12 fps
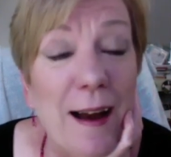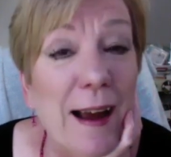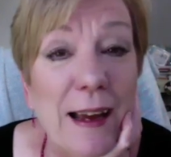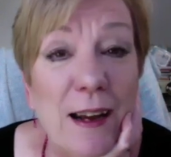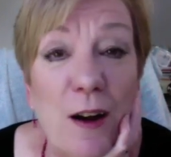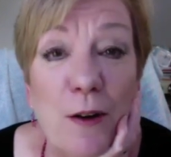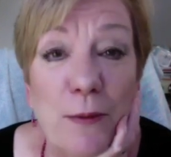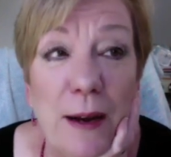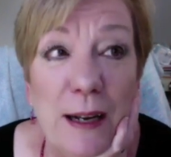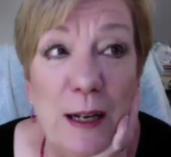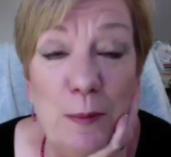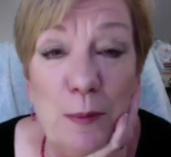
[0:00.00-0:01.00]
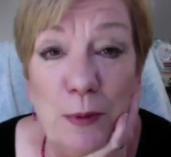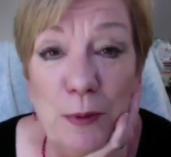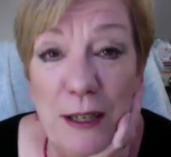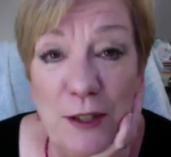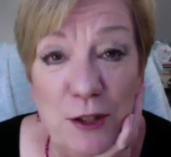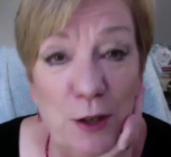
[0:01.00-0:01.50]
I had already
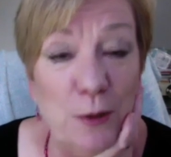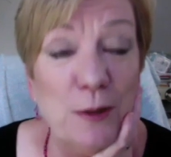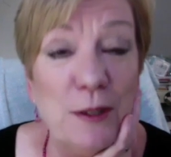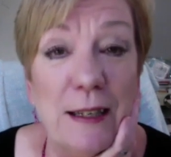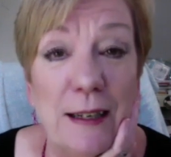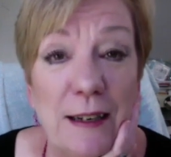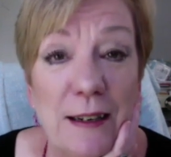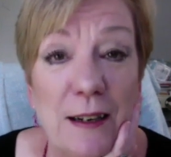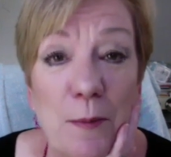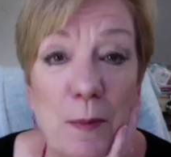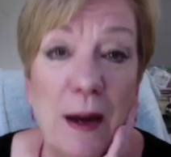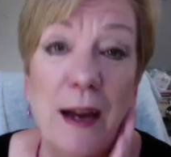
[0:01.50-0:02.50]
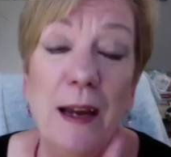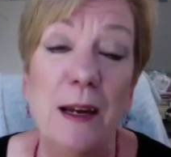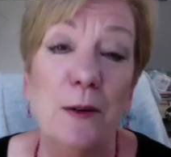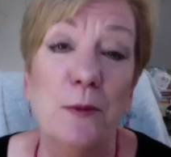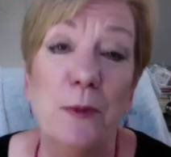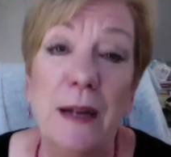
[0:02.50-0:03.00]
pre-chosen
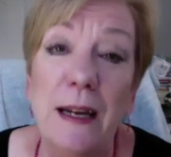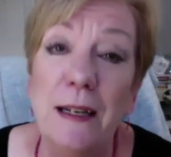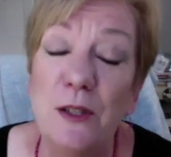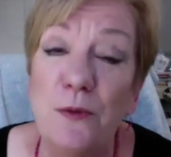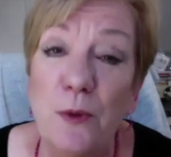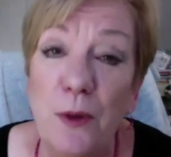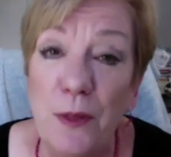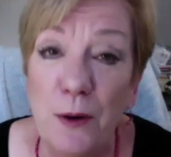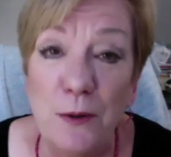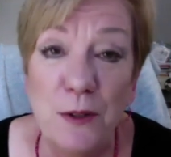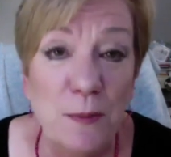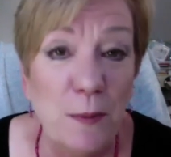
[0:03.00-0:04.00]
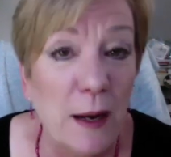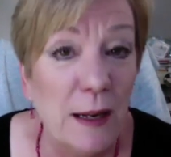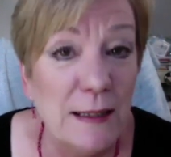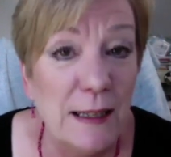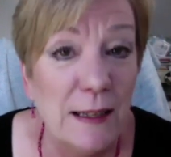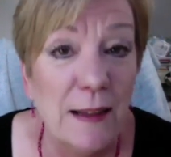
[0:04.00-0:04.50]
my reads for those
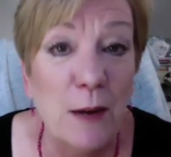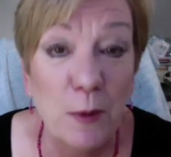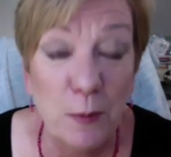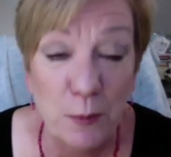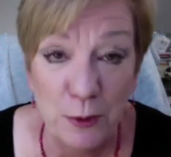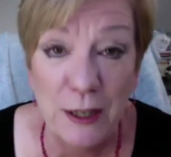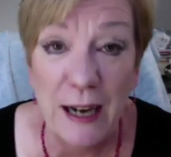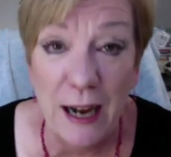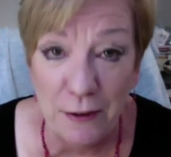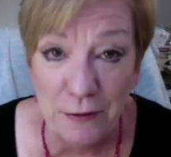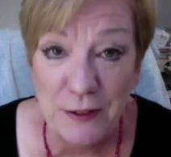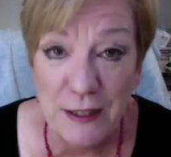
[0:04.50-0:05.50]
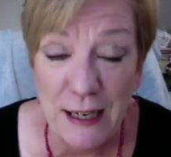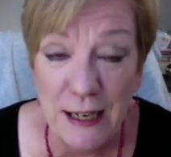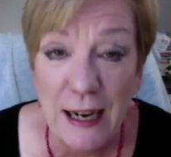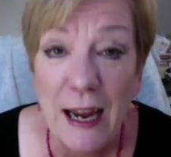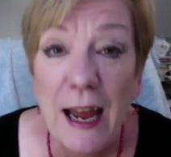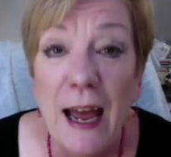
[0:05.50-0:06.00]
months, and they were pretty
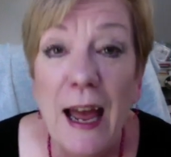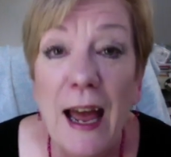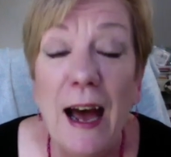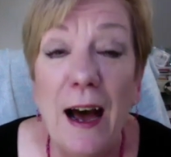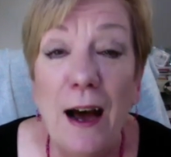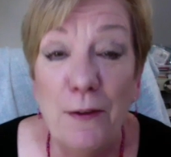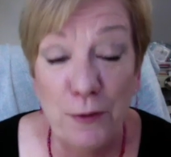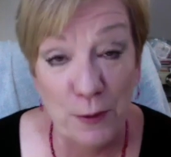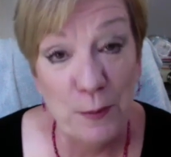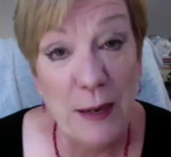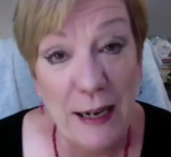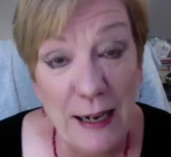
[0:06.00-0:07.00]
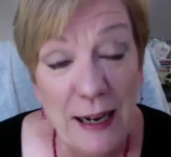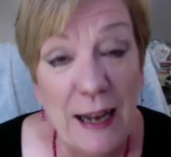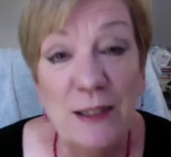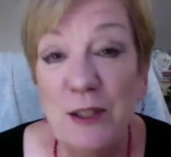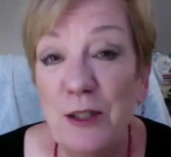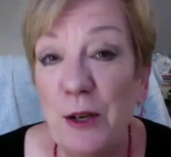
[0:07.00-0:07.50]
hefty for me,
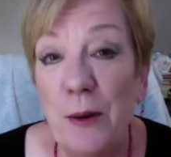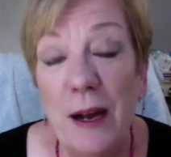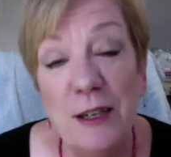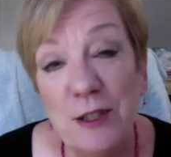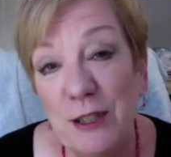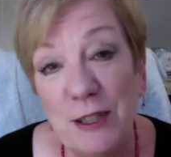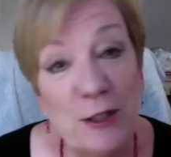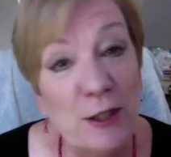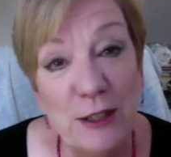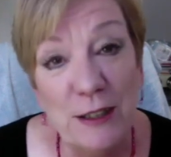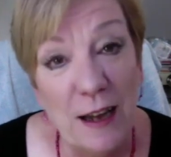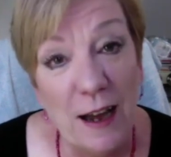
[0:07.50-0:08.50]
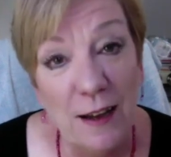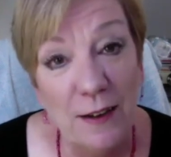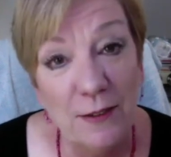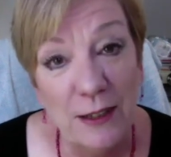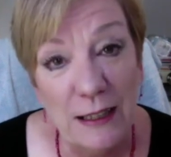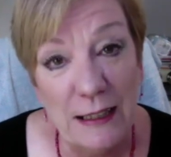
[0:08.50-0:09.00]
and so I just could not
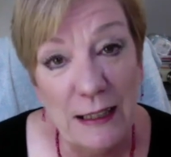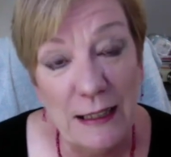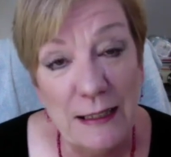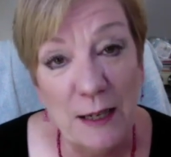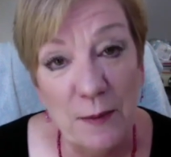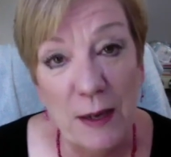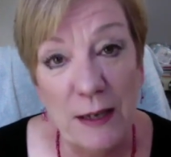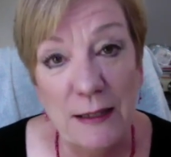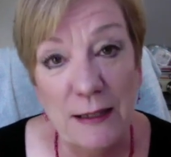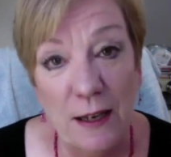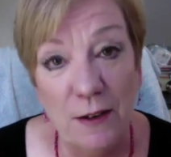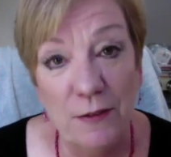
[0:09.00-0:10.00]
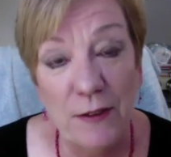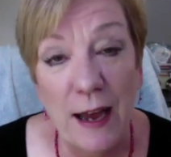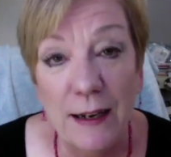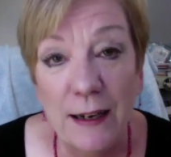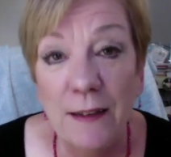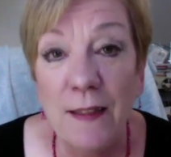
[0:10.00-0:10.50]
really see myself
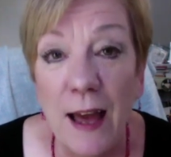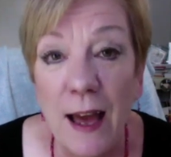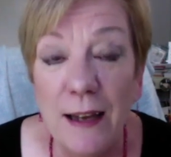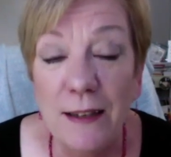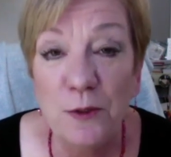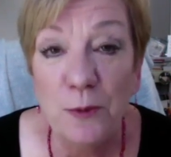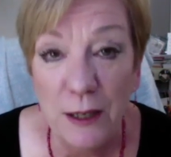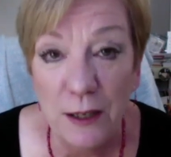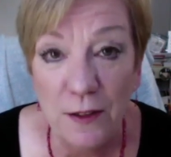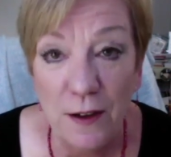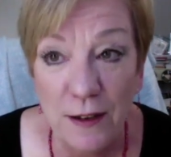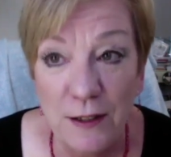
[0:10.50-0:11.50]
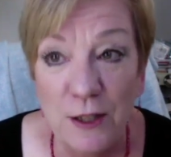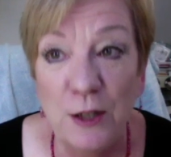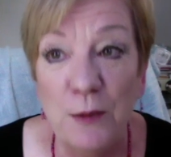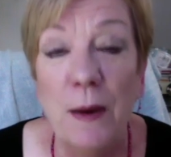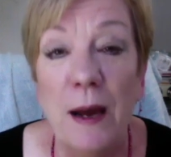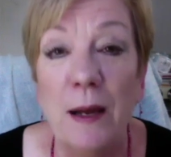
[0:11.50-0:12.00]
adding that readathon
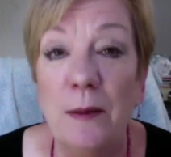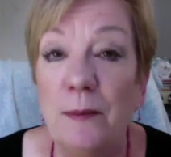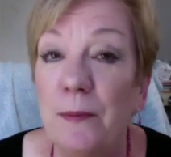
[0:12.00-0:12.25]
to my